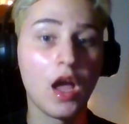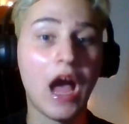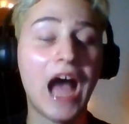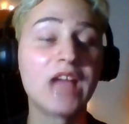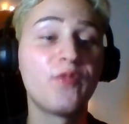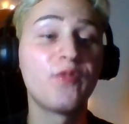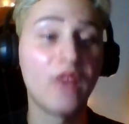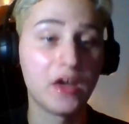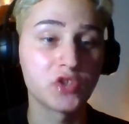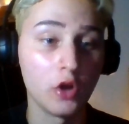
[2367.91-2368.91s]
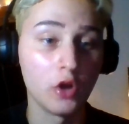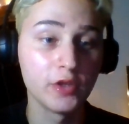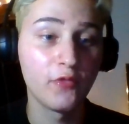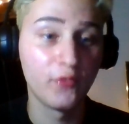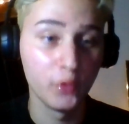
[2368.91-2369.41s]
I felt all the
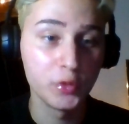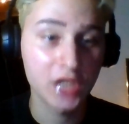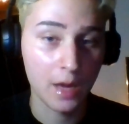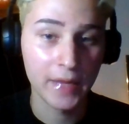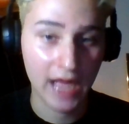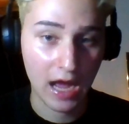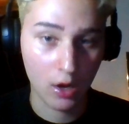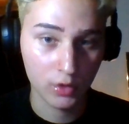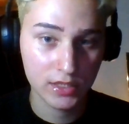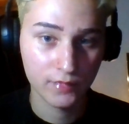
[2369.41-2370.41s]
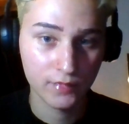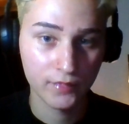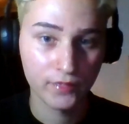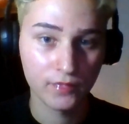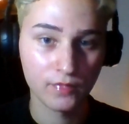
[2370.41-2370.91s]
food coming out
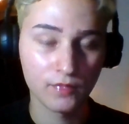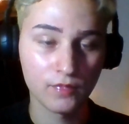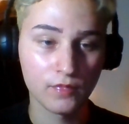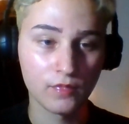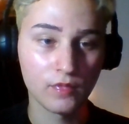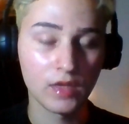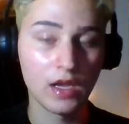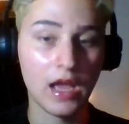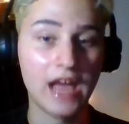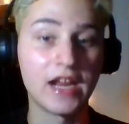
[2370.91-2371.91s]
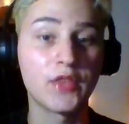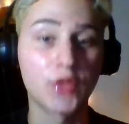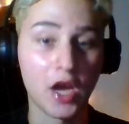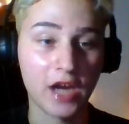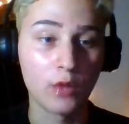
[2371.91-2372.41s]
and I
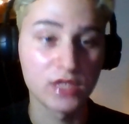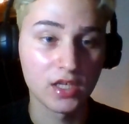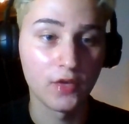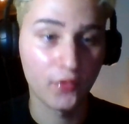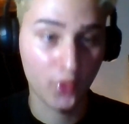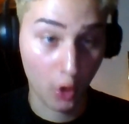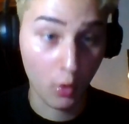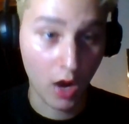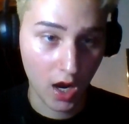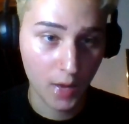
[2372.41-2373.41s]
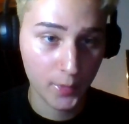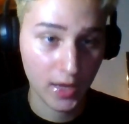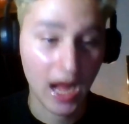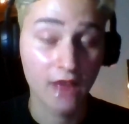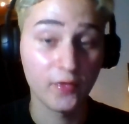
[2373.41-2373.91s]
thought I was gonna throw up.
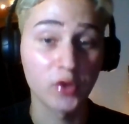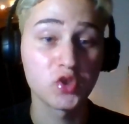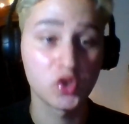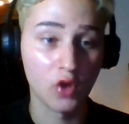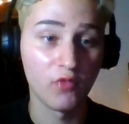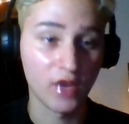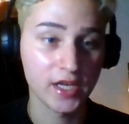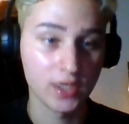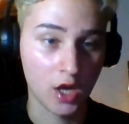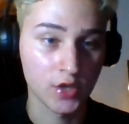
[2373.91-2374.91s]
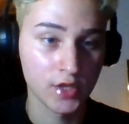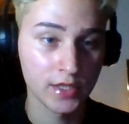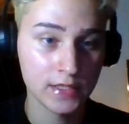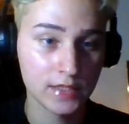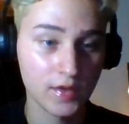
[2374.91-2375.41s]
I felt so fucking
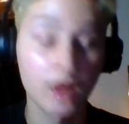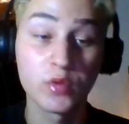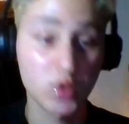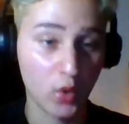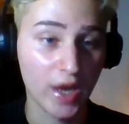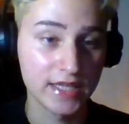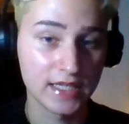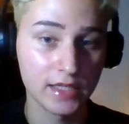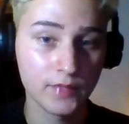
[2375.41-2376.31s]
nauseous. It was crazy.